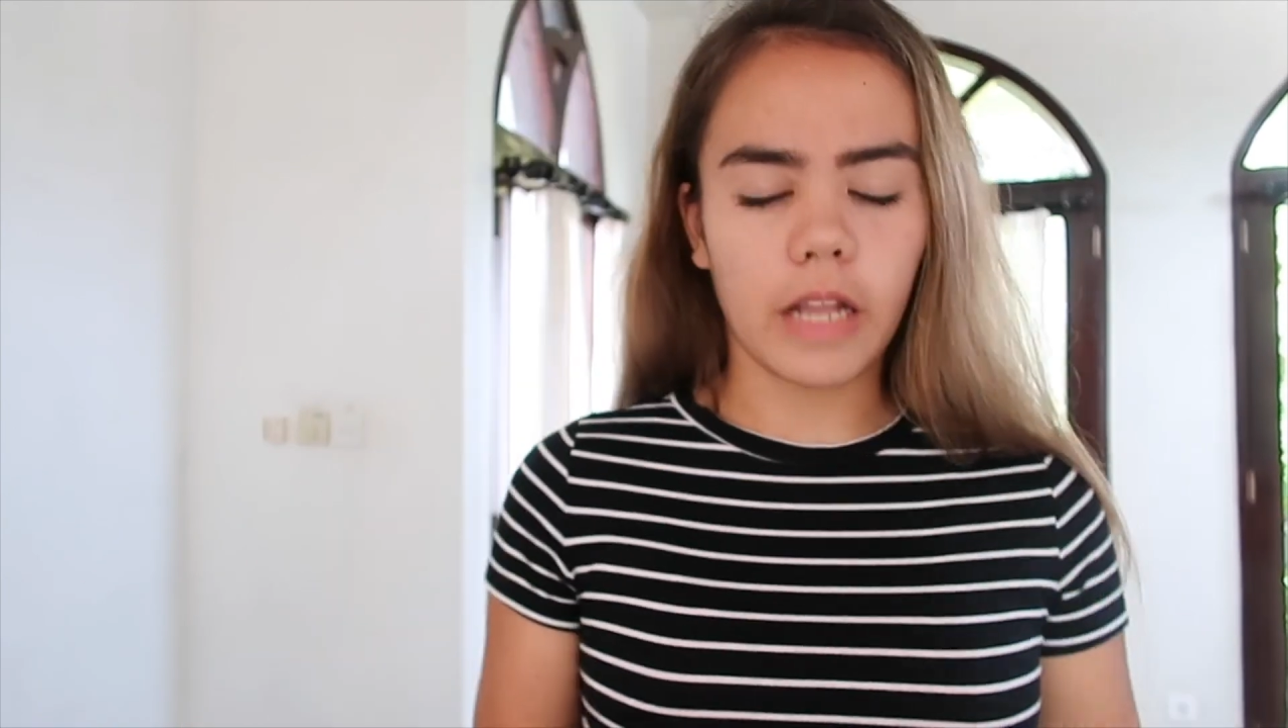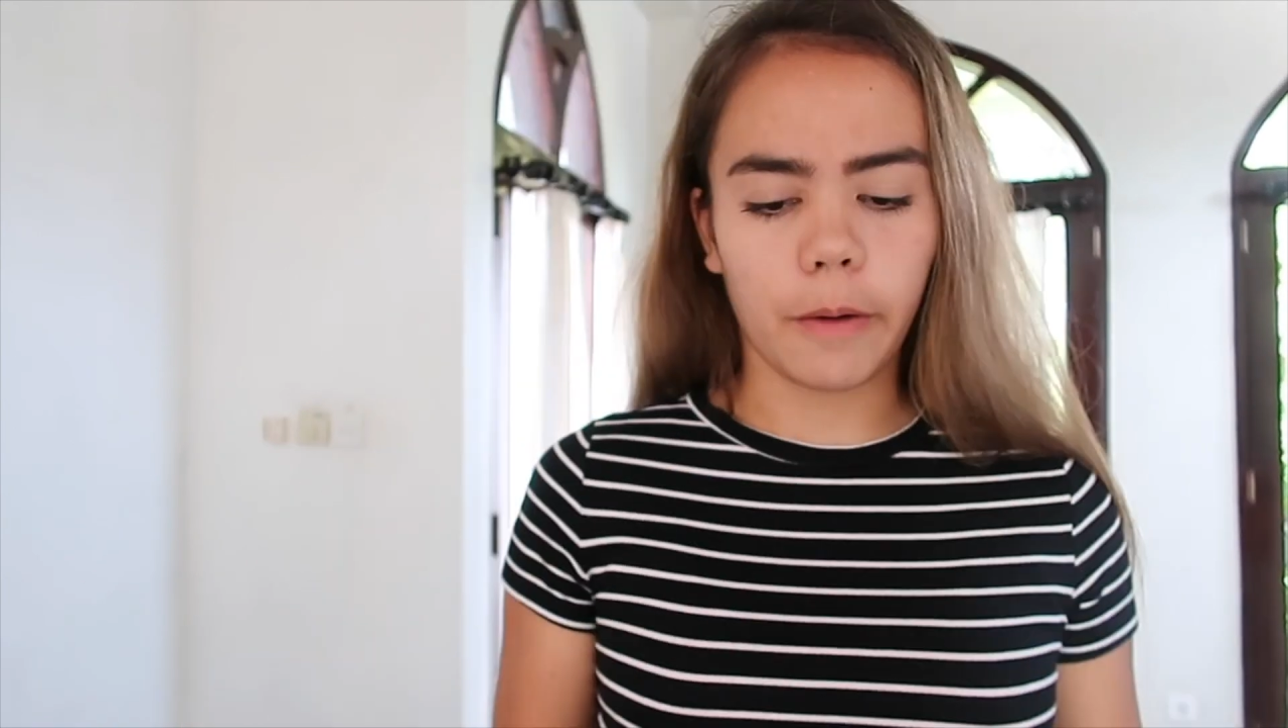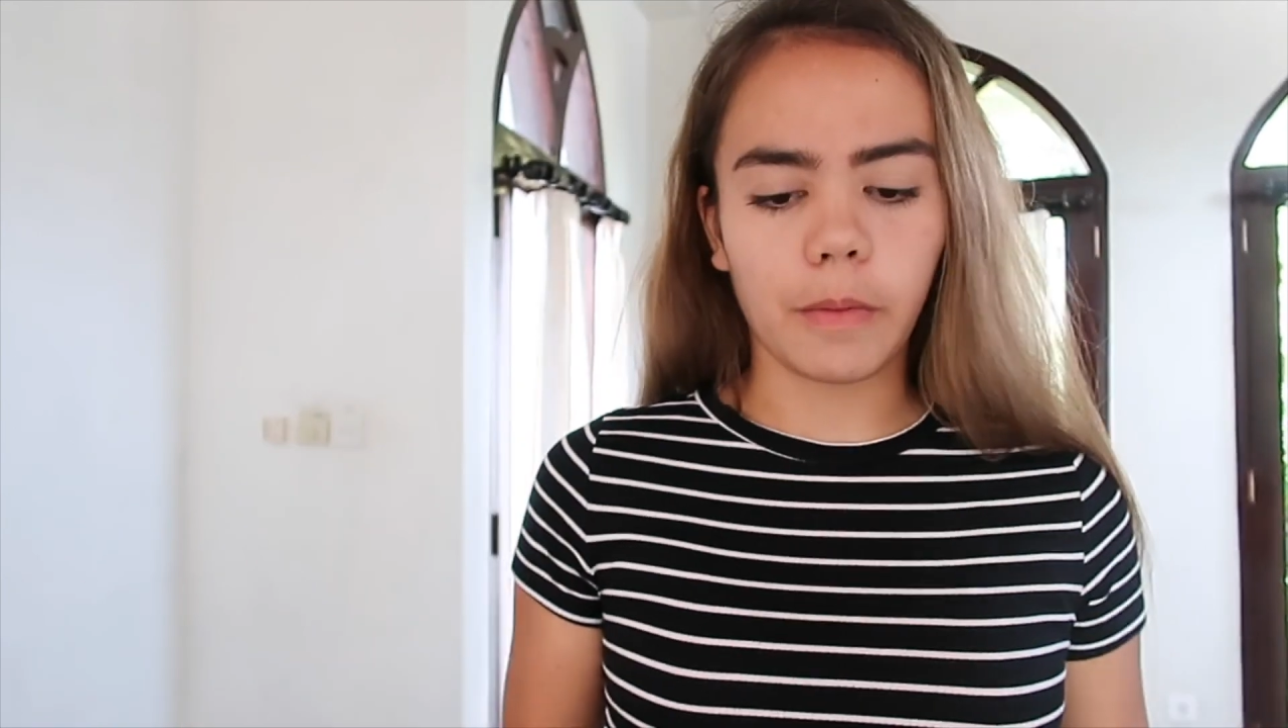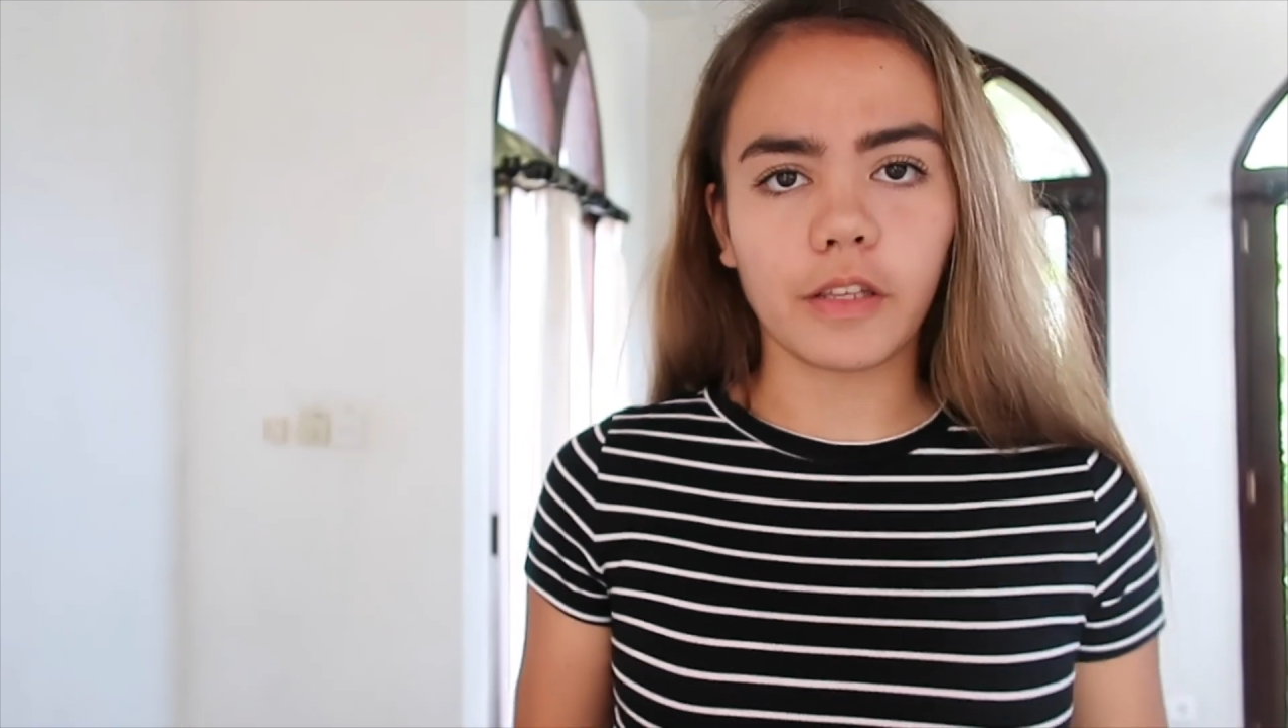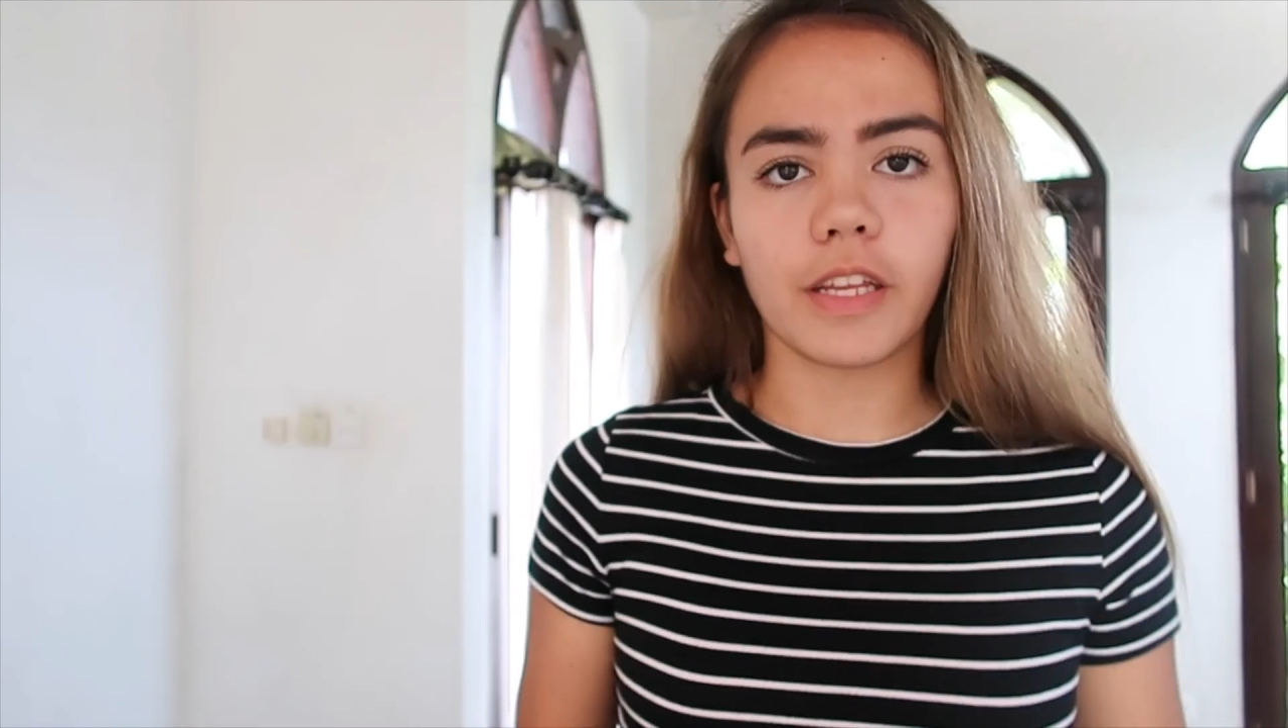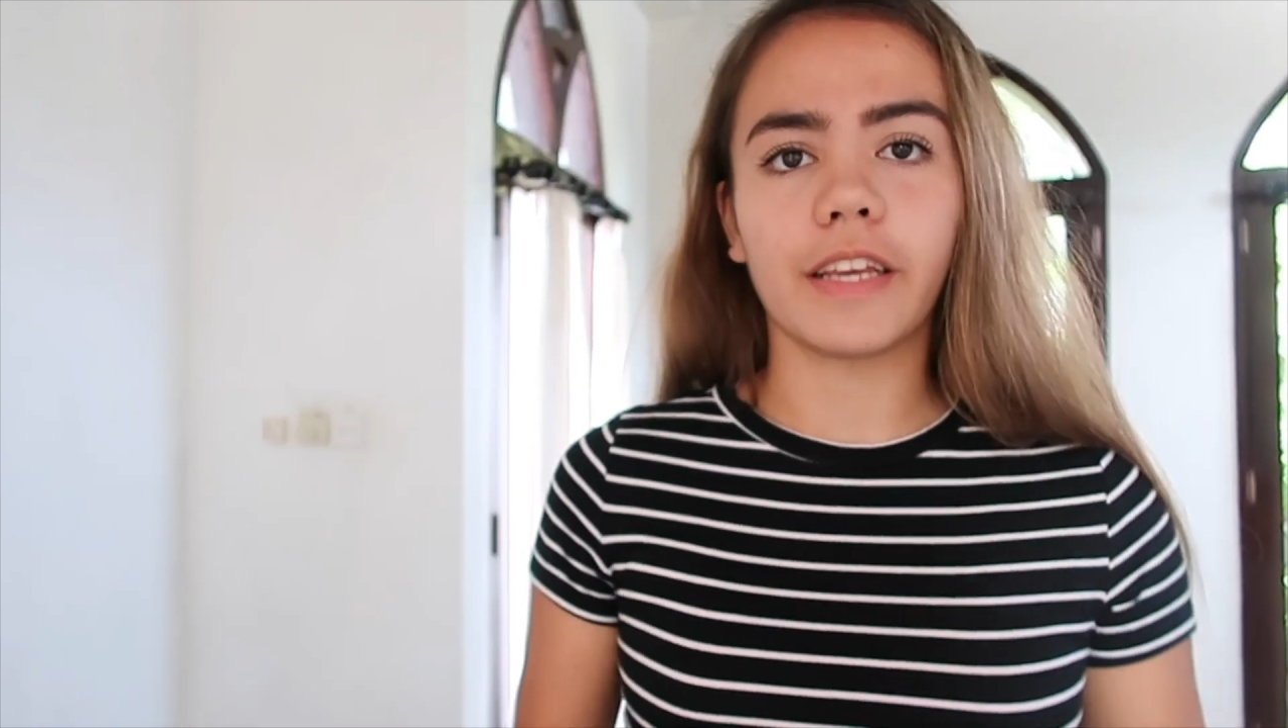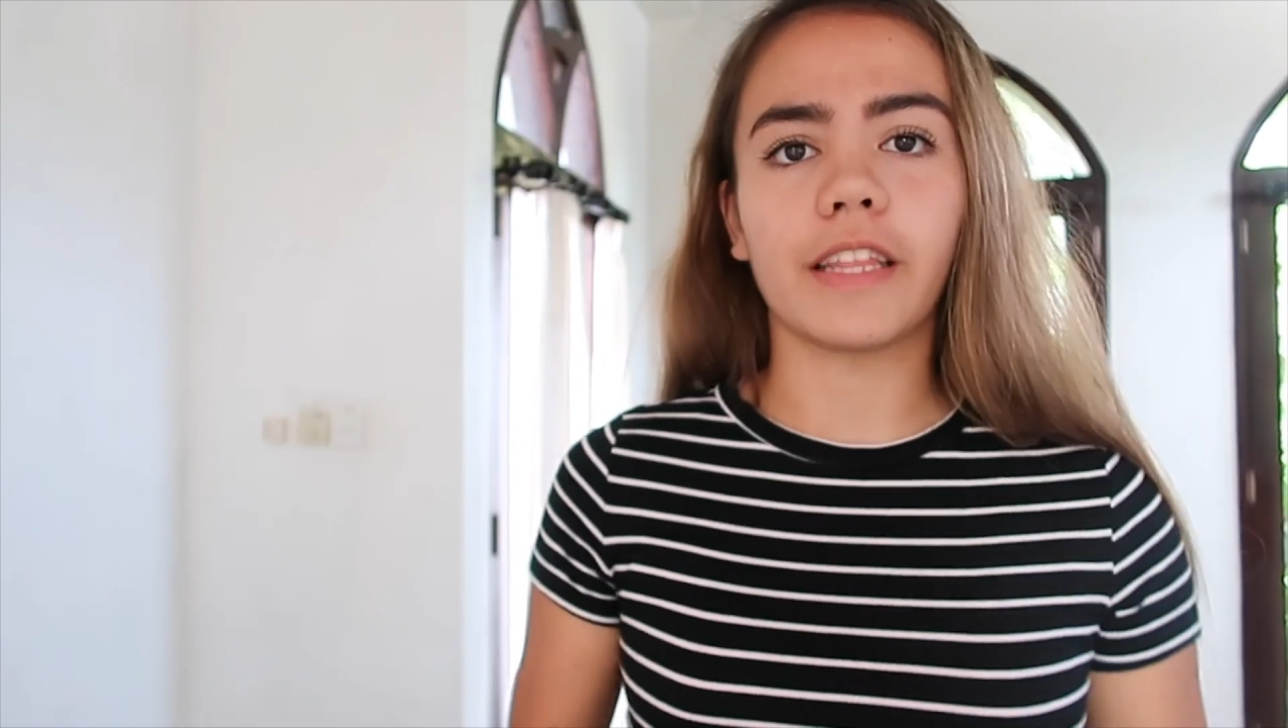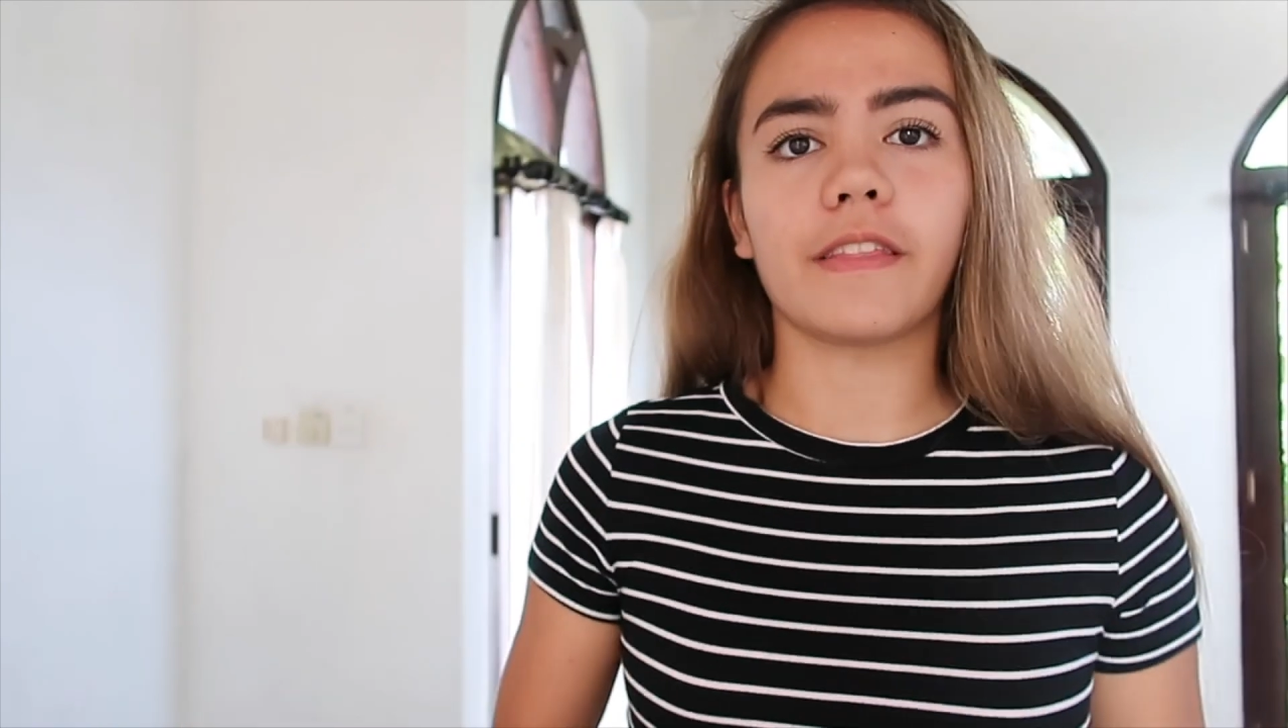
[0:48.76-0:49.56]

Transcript: Now, I'm not saying